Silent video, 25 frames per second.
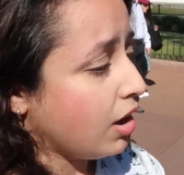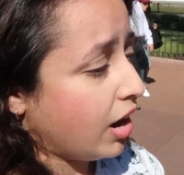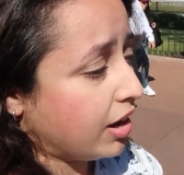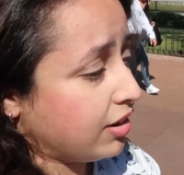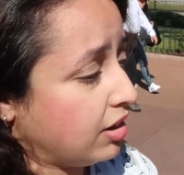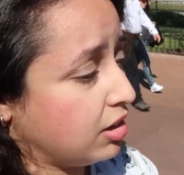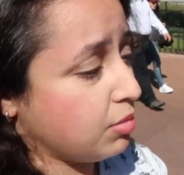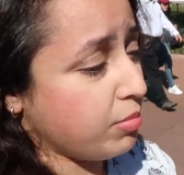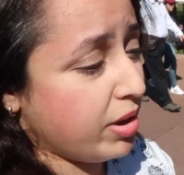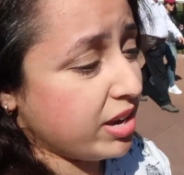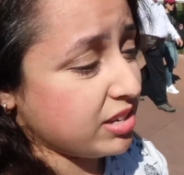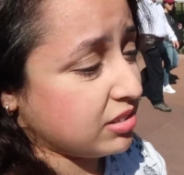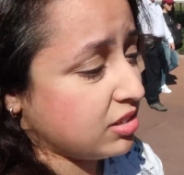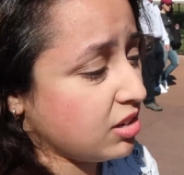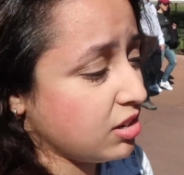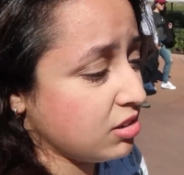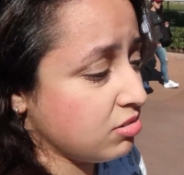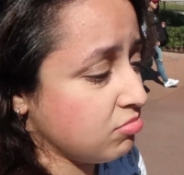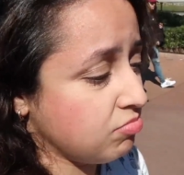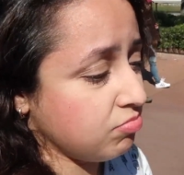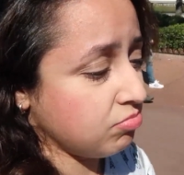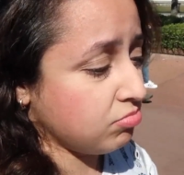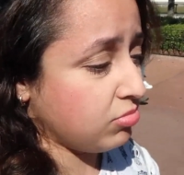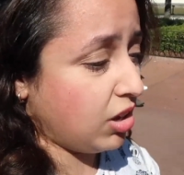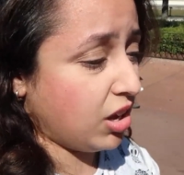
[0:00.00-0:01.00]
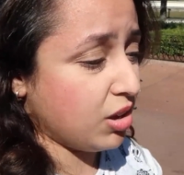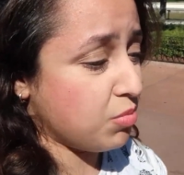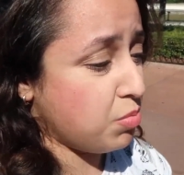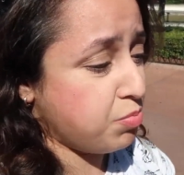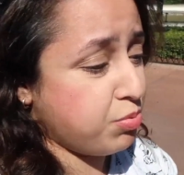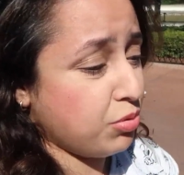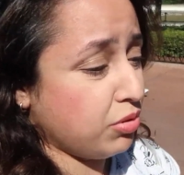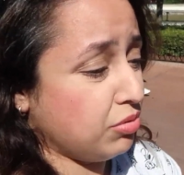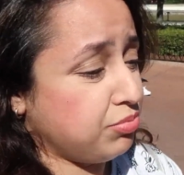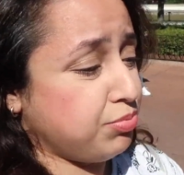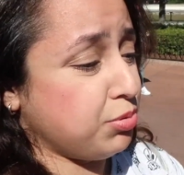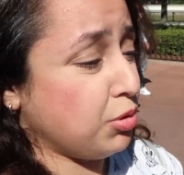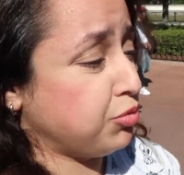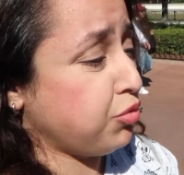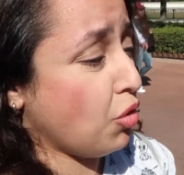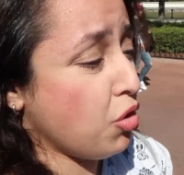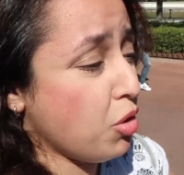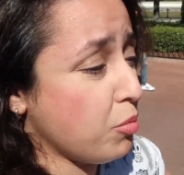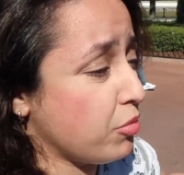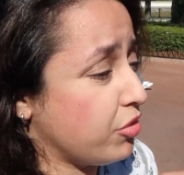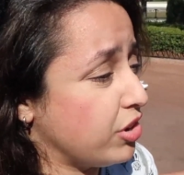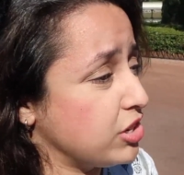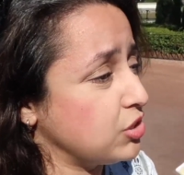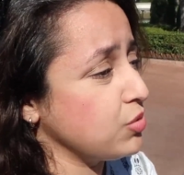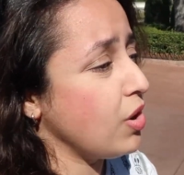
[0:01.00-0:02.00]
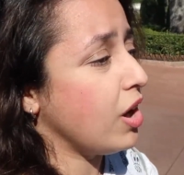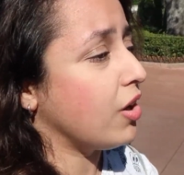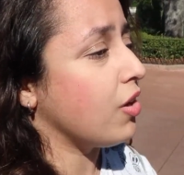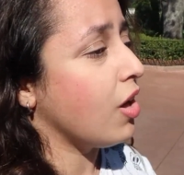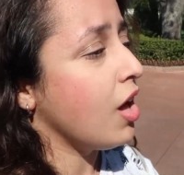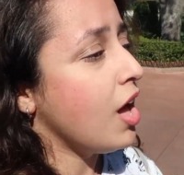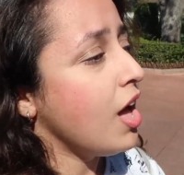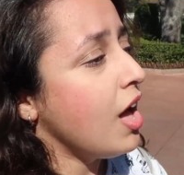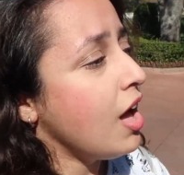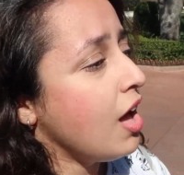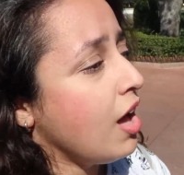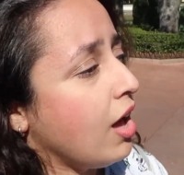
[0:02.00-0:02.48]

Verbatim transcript: and an amazing uh, performer as well.